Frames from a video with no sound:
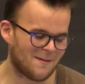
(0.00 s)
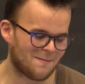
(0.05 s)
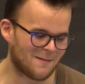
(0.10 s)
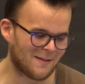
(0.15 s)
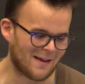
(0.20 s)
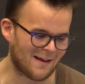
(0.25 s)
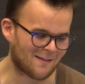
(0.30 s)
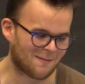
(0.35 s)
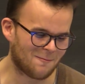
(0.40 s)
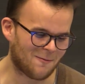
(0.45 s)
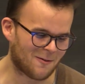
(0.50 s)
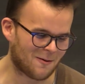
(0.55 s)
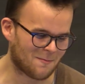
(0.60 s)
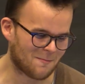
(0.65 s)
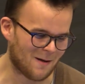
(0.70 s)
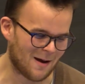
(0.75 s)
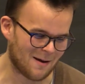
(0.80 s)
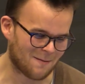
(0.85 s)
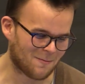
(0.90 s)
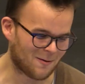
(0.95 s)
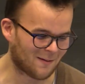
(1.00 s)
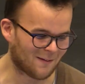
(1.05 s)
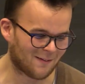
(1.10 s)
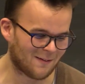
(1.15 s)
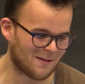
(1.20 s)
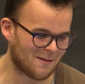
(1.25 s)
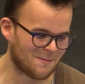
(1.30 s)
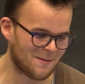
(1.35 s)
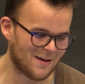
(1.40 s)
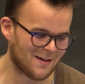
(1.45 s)
but that's more my
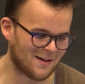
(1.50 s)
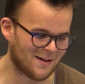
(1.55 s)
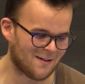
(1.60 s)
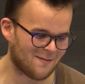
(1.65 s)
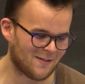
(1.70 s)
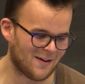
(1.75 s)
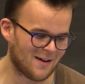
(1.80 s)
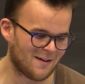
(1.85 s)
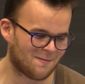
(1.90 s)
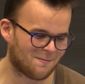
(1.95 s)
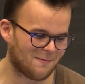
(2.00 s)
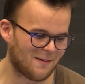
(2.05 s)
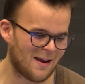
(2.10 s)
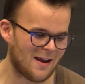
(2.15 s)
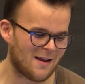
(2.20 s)
personal opinion of it.